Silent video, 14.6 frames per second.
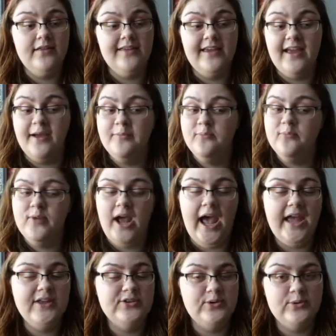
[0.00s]
Like
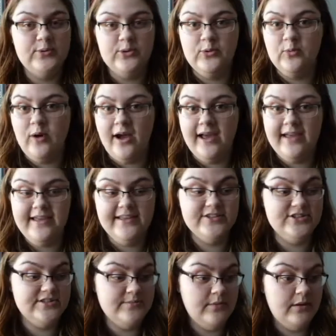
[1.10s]
I don't know why, it
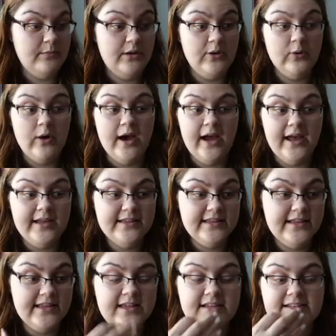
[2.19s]
just made me cry at
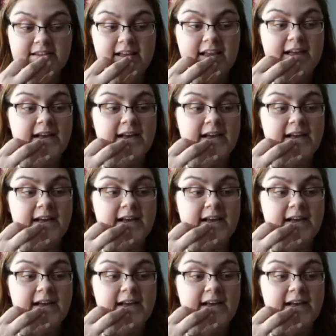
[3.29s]
the end,